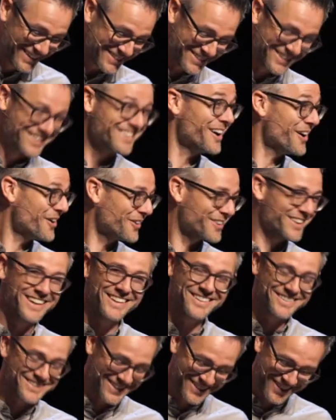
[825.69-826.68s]
to know
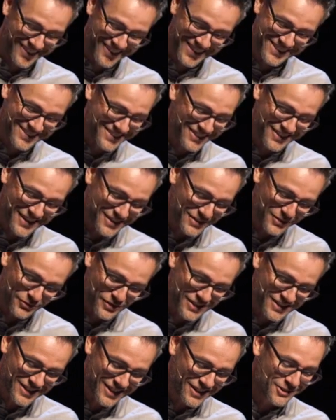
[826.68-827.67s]
this, and so I was
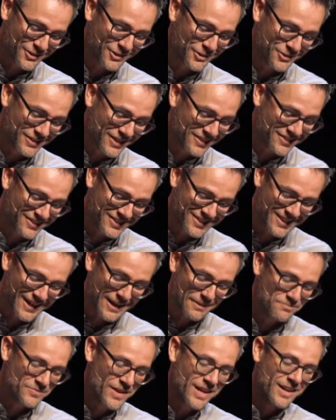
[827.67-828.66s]
freaked out the whole rest of the
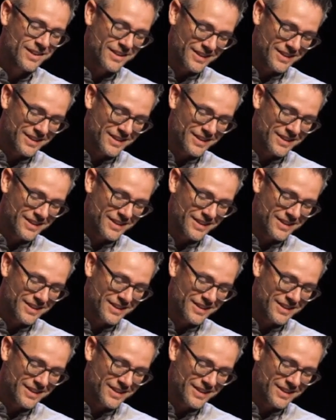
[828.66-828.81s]
time.